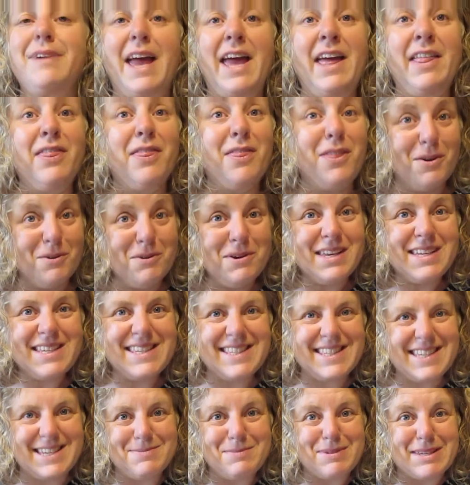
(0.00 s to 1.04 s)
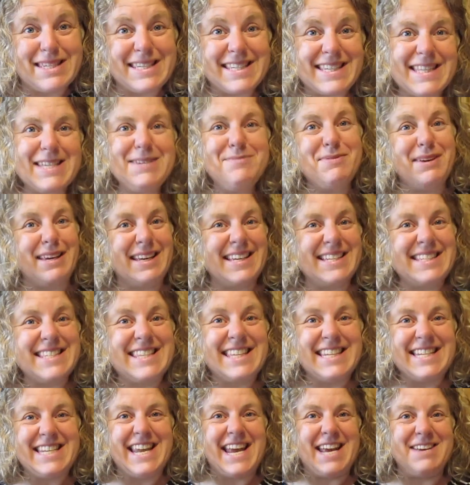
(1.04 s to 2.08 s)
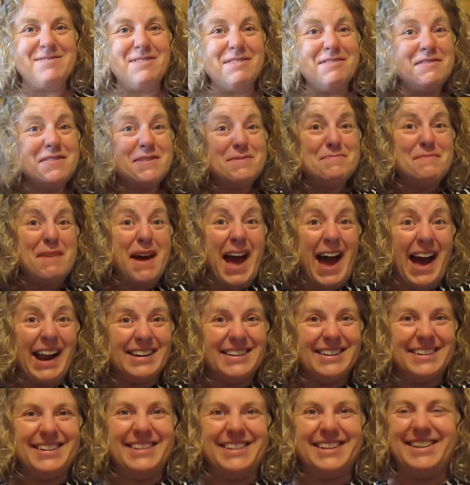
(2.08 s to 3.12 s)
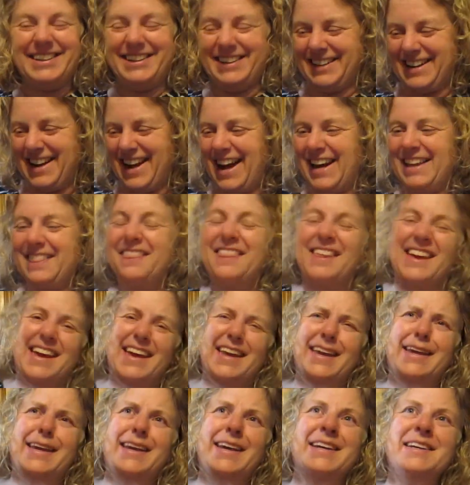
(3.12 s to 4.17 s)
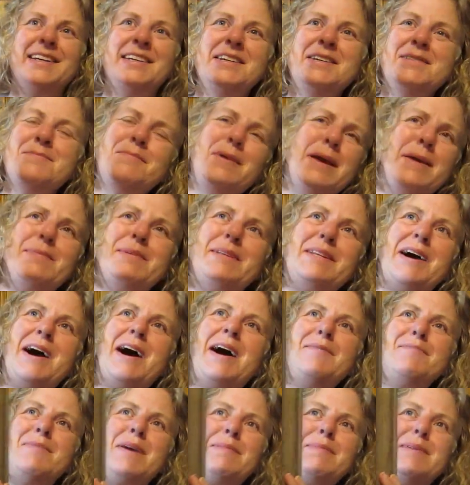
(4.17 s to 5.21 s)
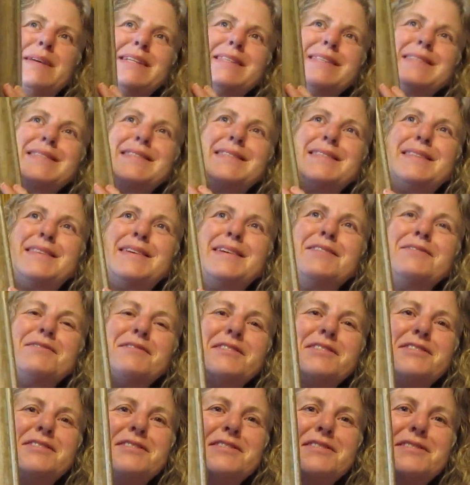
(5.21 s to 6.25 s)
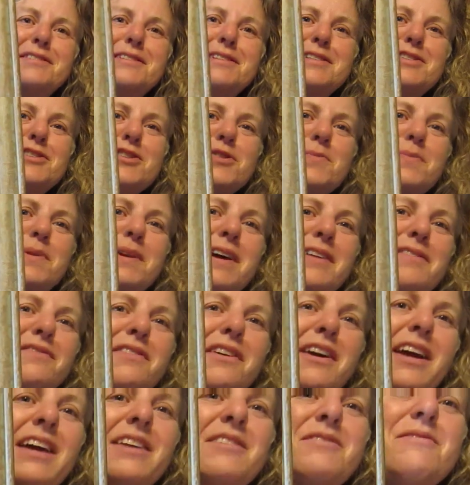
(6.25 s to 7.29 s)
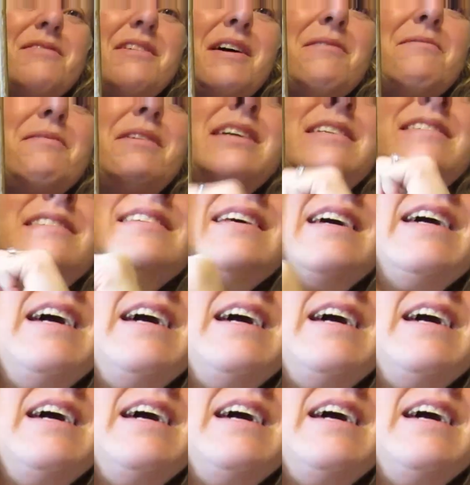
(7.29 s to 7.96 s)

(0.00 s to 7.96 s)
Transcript: And "Though he seemeth sleeping" is the name of the pattern, I think. Maybe not. Maybe it's the original stitcher, but I forget who that was.